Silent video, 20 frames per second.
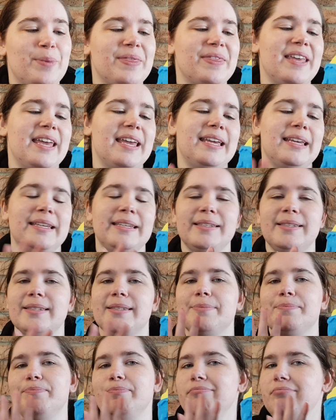but there
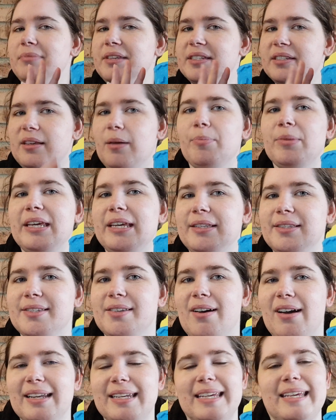is something
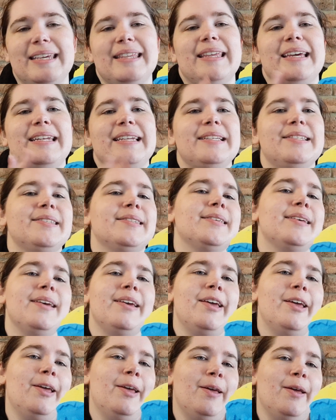inside here that is
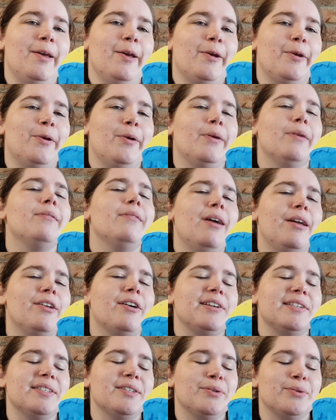a
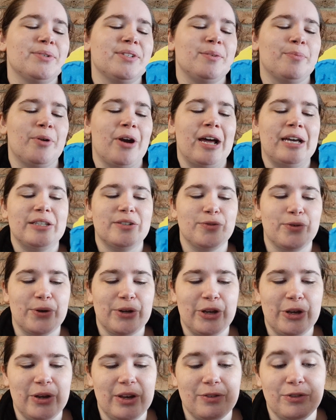nice little surprise for
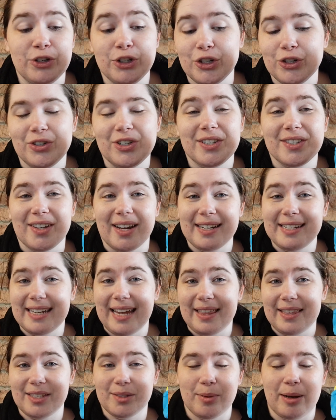you if you do decide to
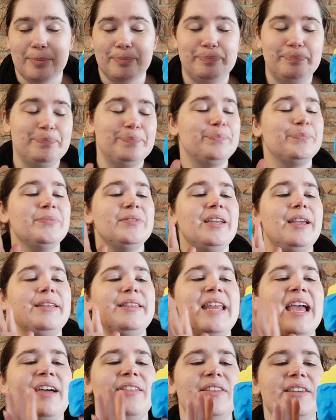get this one.
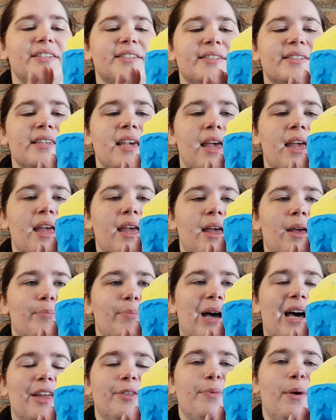Now this
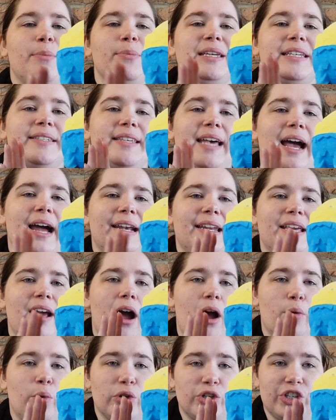bath bomb is Honey
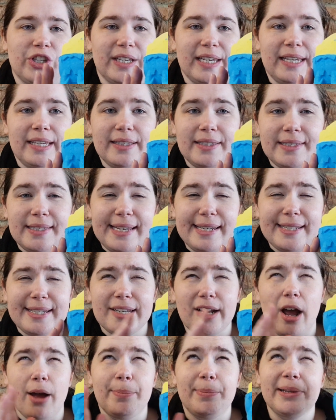I Wash the Kids
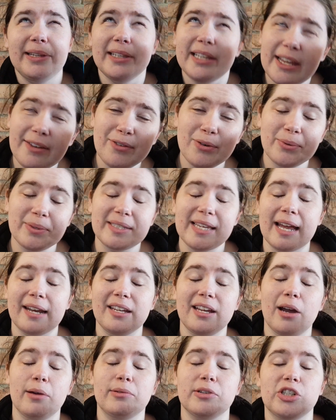Scented. I believe it was
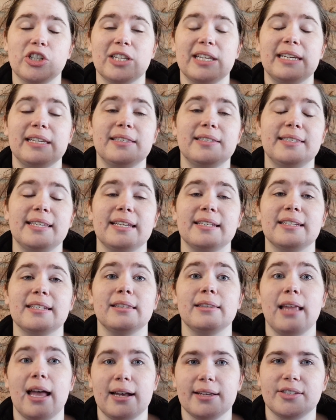Honey I Wash the Kids
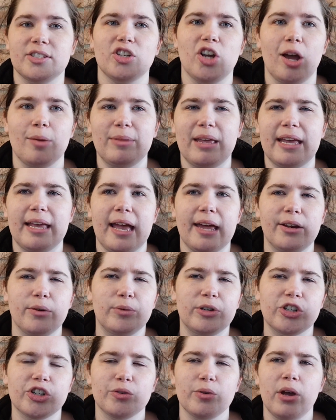Scented last time they had it,
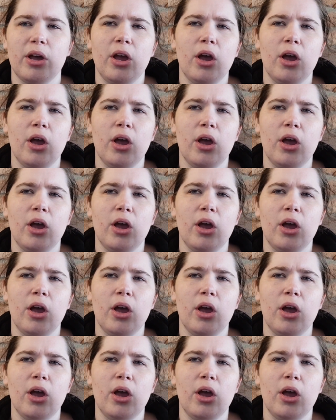which